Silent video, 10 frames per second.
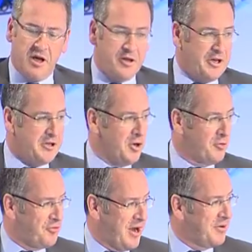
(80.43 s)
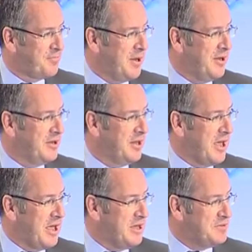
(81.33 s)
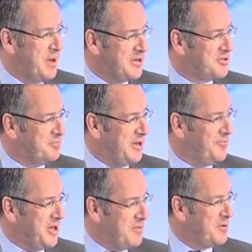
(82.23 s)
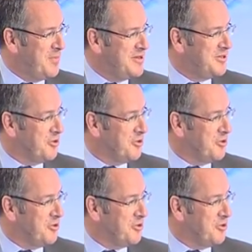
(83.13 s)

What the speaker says: The Dodd-Frank bill is meant to be fully implemented,